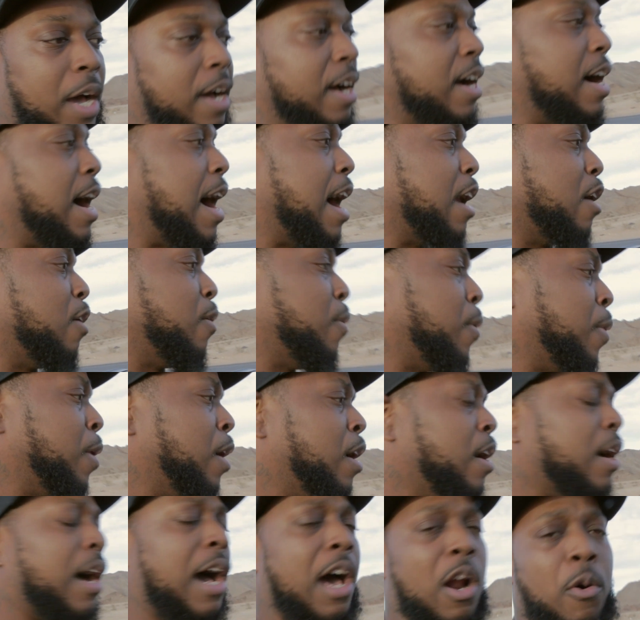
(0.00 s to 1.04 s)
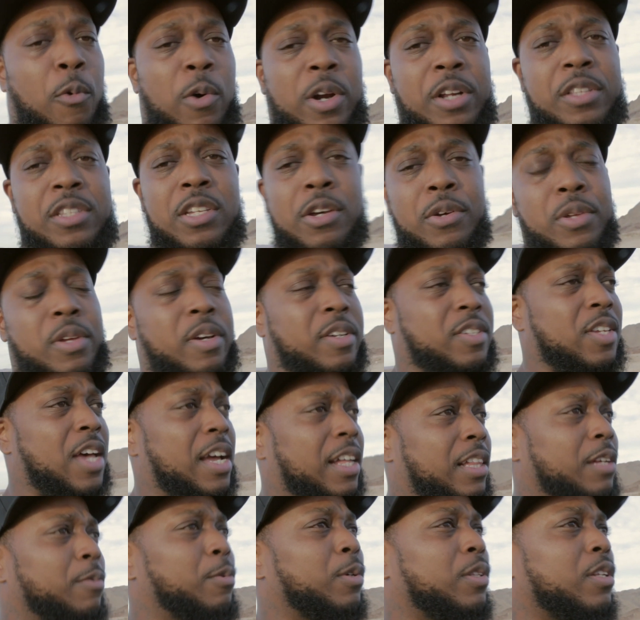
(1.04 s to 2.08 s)
I don't want to tell you
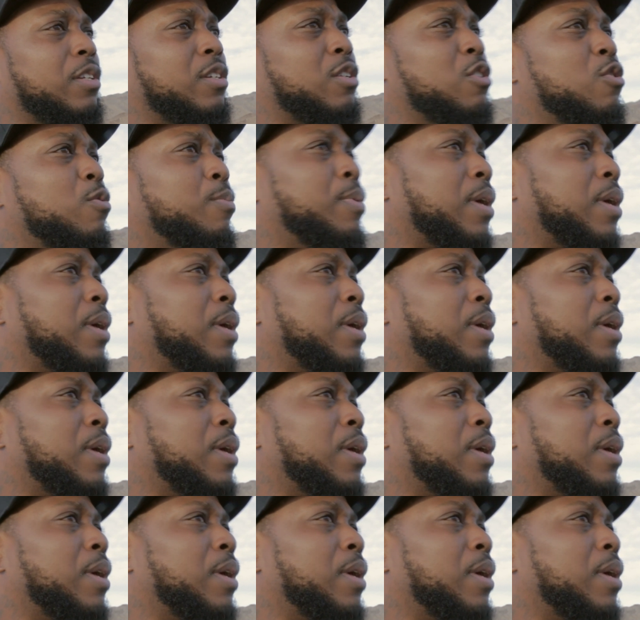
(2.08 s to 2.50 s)
exactly what to do,